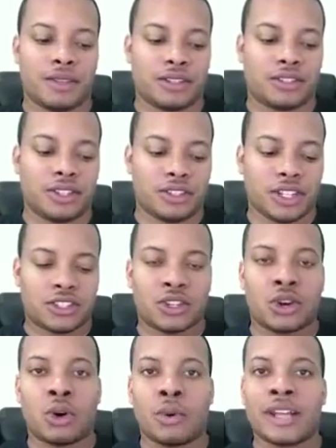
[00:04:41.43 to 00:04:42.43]
just
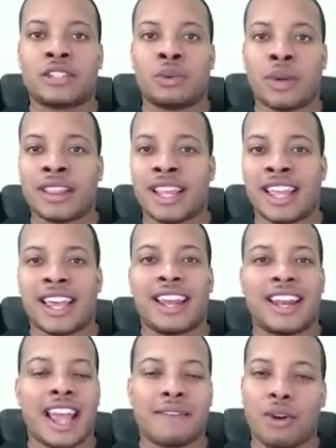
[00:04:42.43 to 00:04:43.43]
the OS the way they
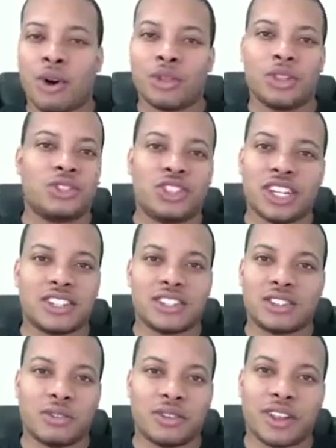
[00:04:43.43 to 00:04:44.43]
can. They have all those
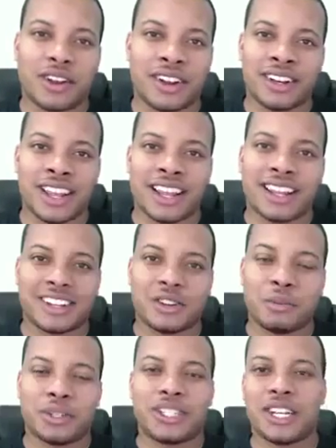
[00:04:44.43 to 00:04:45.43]
geniuses over there in
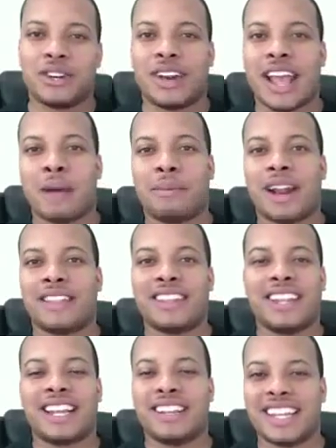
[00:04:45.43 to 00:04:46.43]
Cupertino and Apple. I
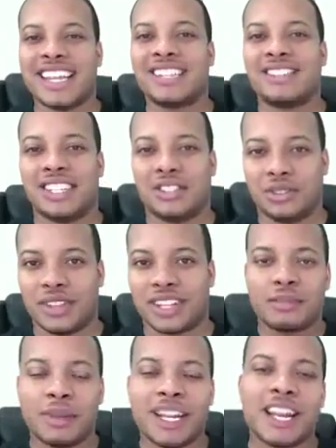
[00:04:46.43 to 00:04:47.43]
think they can easily do
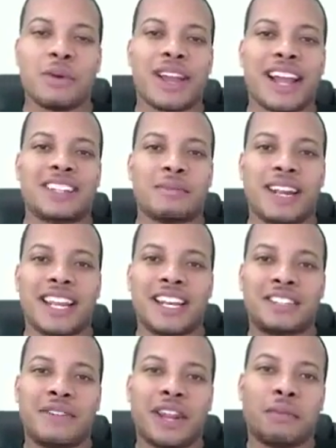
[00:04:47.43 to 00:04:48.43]
this. But anyway, guys, I'm about to
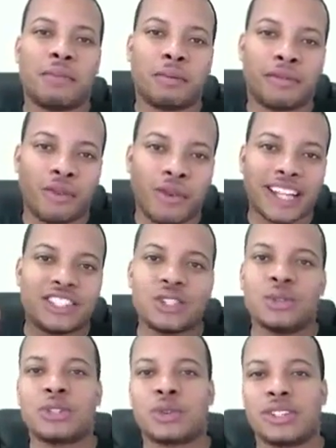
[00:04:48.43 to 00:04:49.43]
end this video. But before I
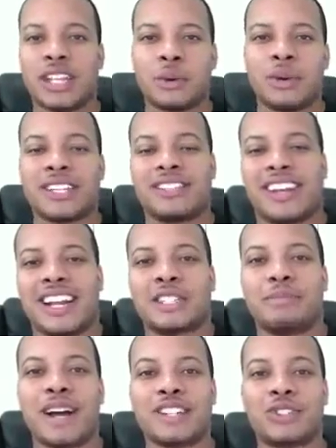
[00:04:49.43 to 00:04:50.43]
do, I'm just going to take one let's look at our
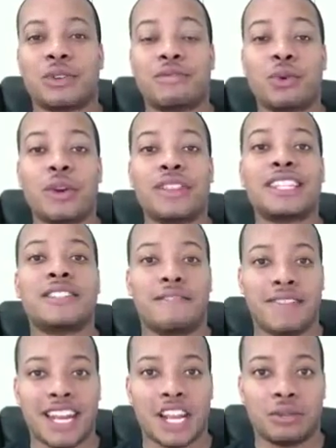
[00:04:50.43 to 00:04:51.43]
sponsor for this
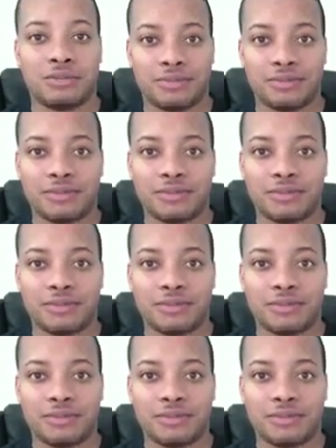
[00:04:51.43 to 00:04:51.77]
video.